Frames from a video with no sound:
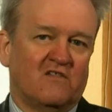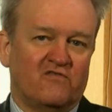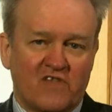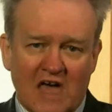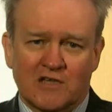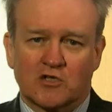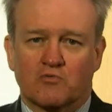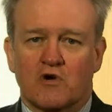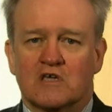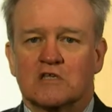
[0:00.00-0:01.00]
That's
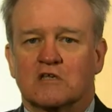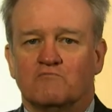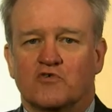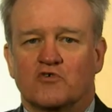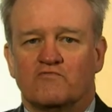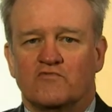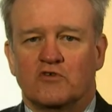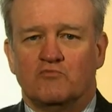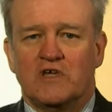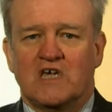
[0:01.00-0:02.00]
why it's important
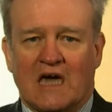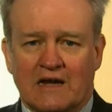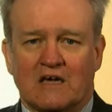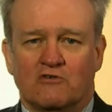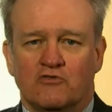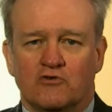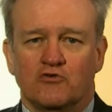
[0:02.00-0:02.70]
that we carry out the